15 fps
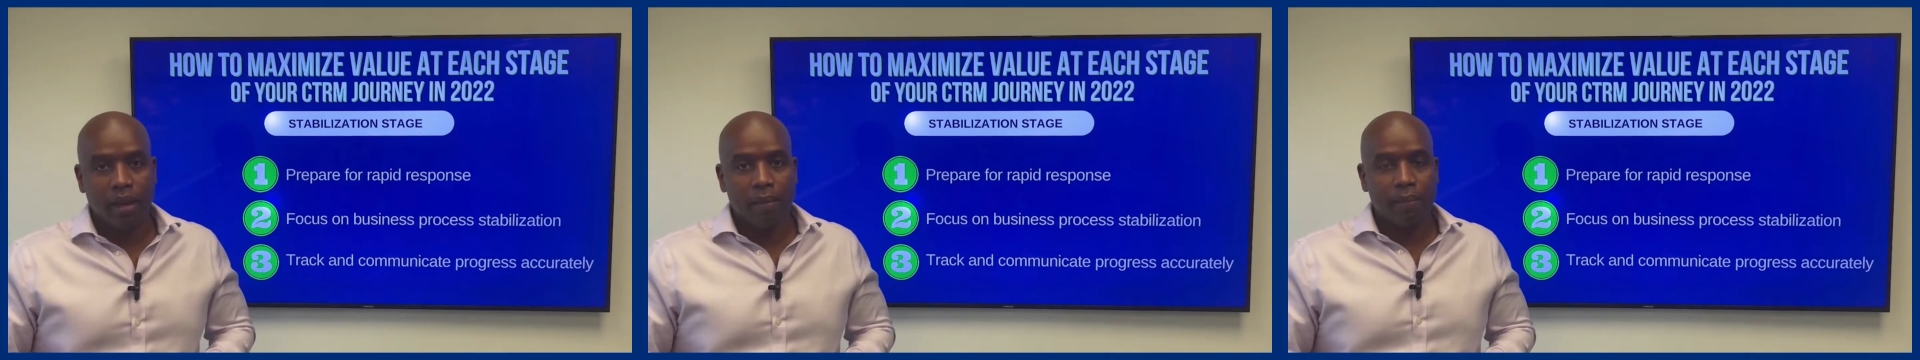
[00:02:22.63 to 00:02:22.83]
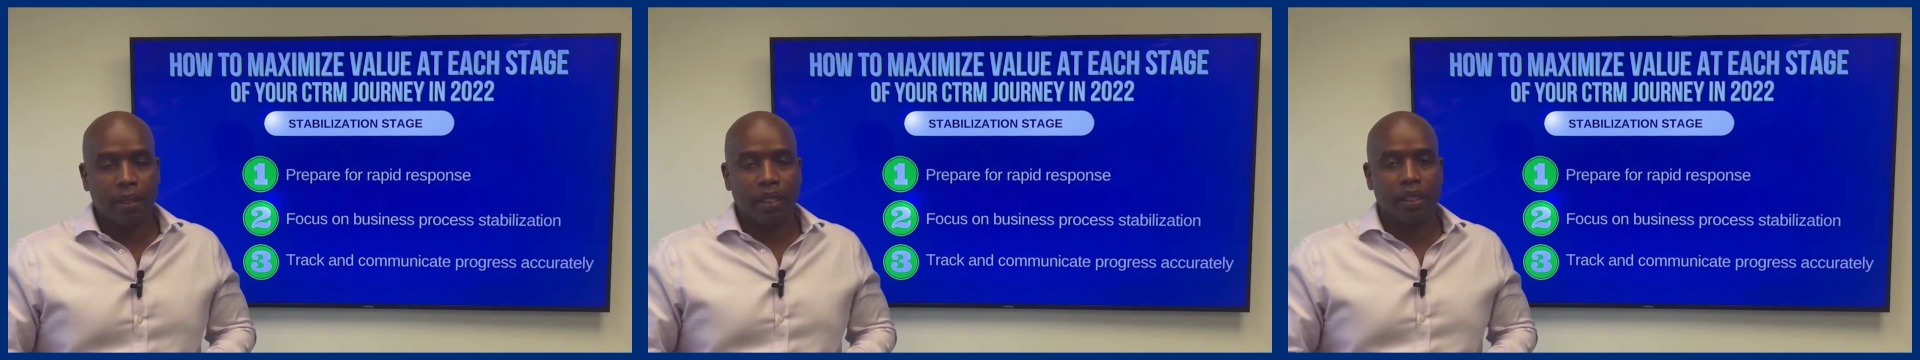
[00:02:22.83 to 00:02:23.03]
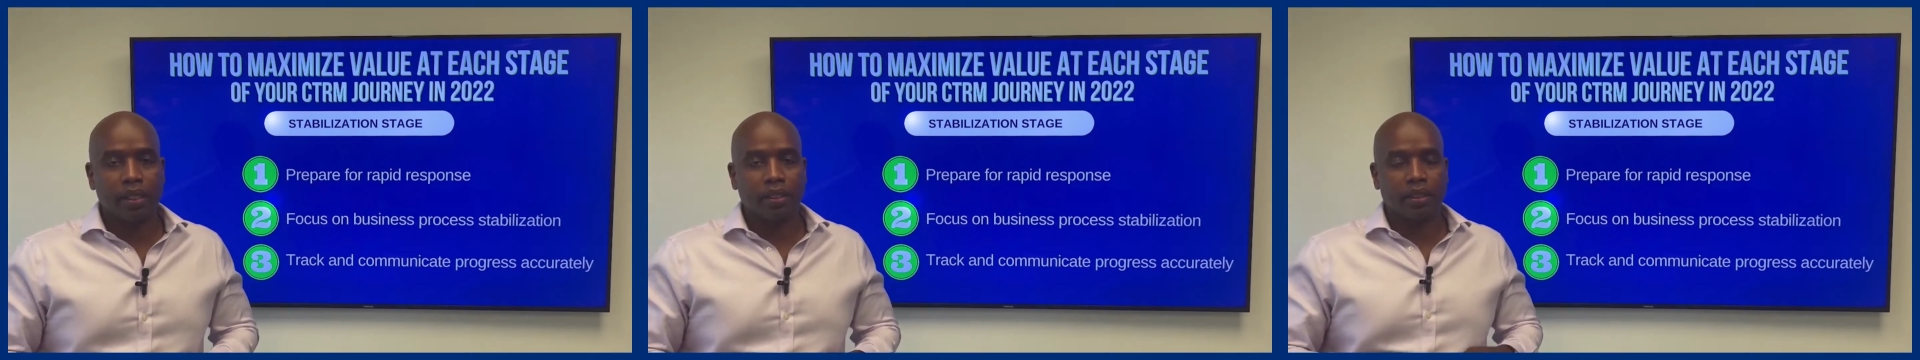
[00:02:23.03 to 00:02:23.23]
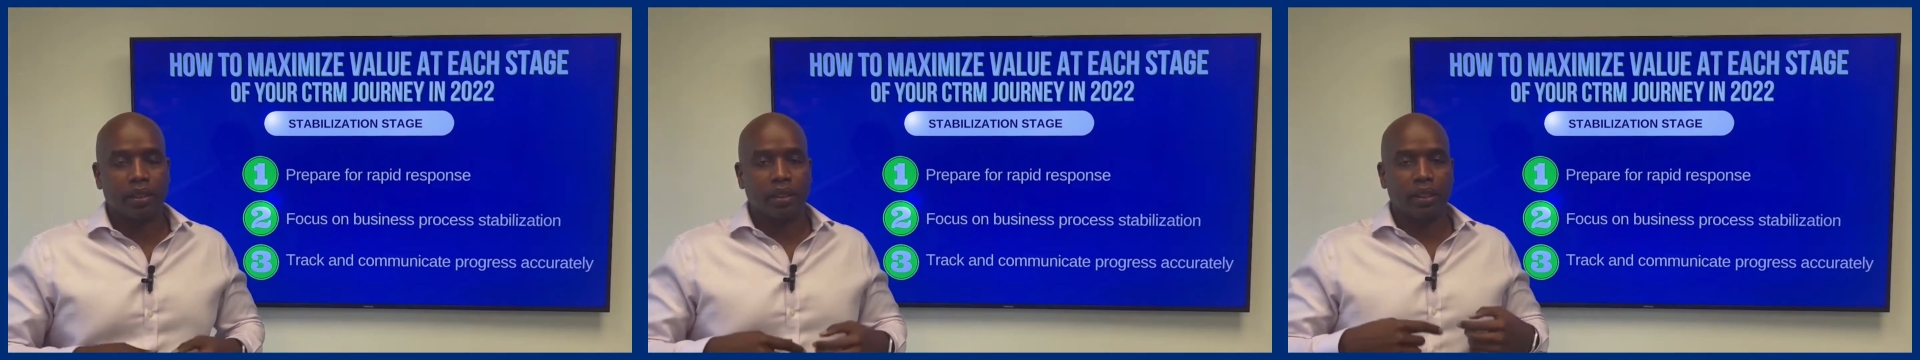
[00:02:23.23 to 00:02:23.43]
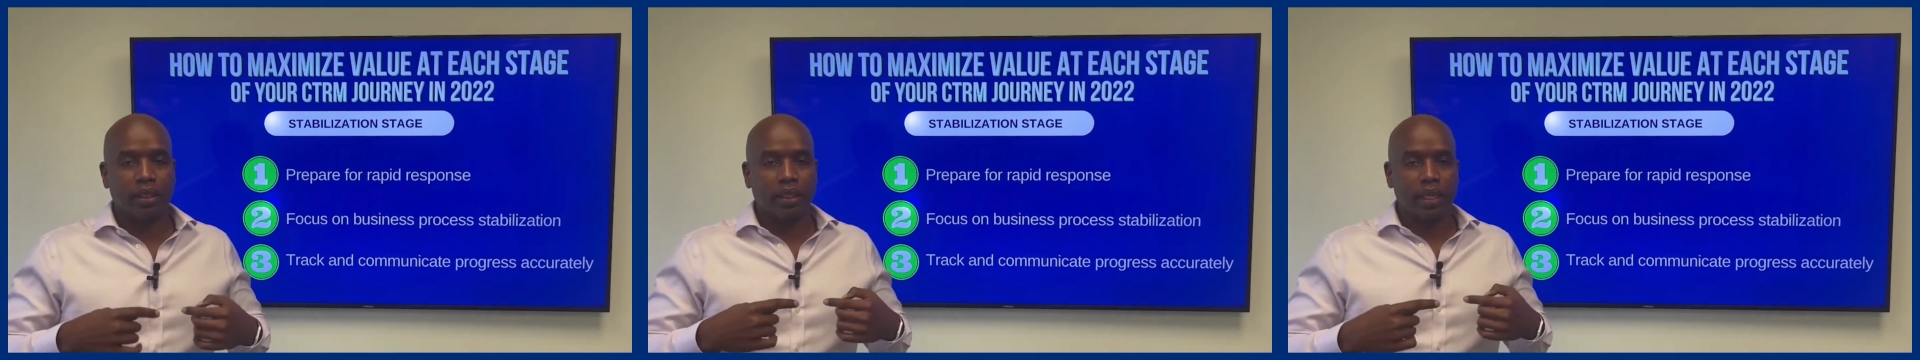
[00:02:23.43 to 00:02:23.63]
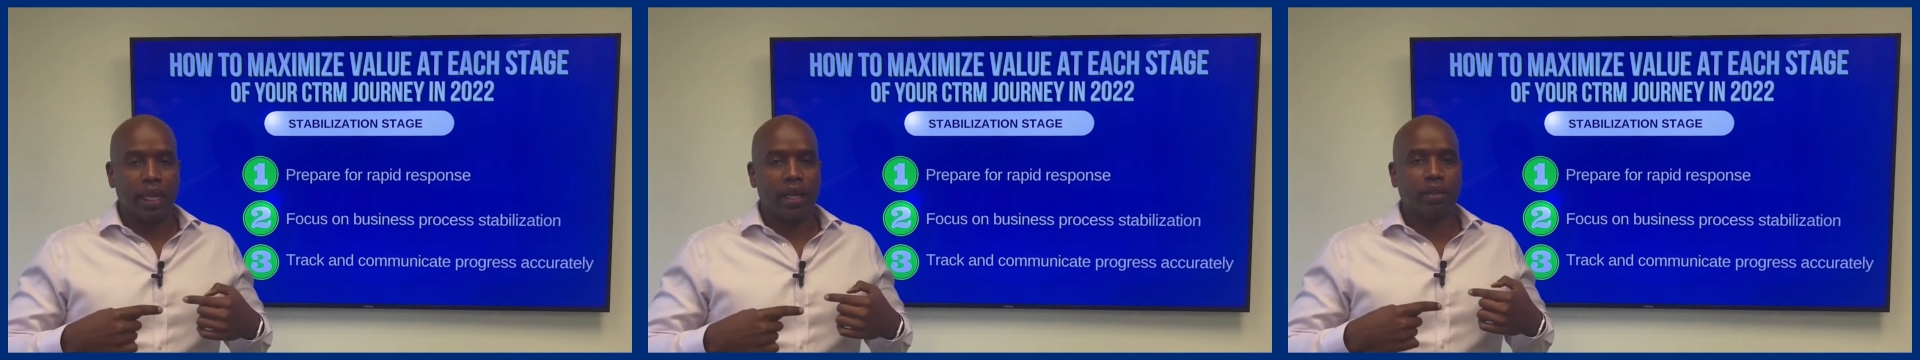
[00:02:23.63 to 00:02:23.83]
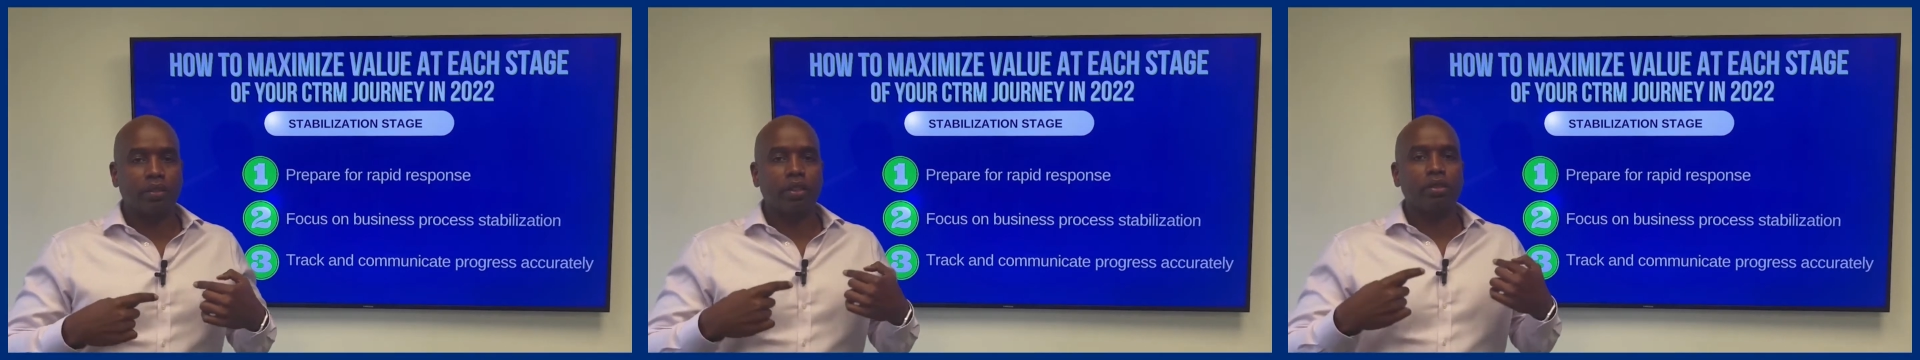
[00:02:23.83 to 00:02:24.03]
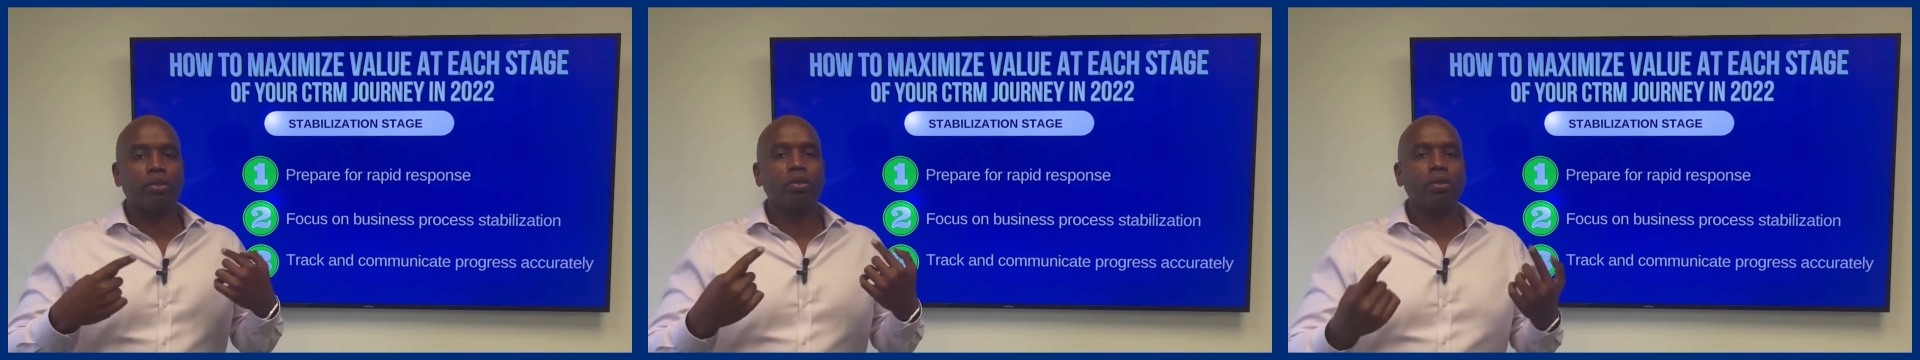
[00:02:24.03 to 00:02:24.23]
because now
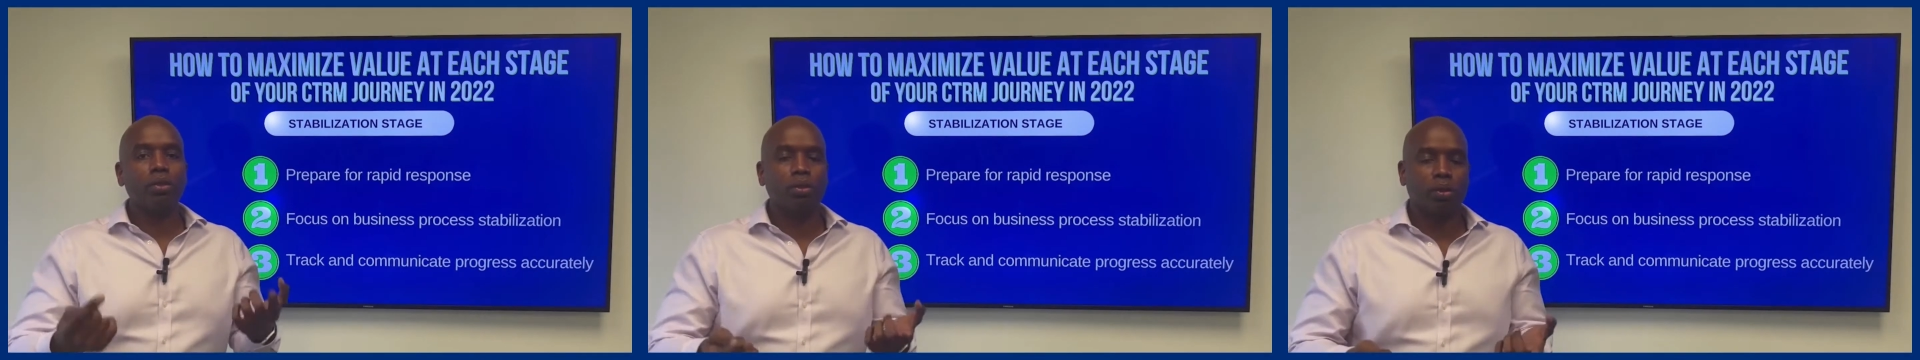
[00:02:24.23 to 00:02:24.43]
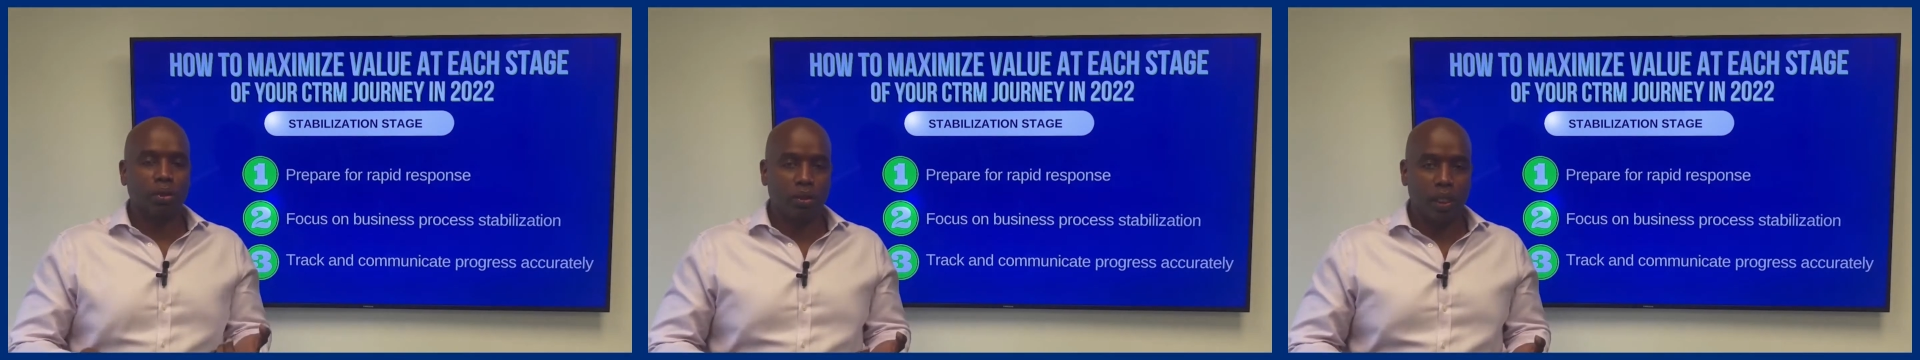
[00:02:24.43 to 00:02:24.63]
the users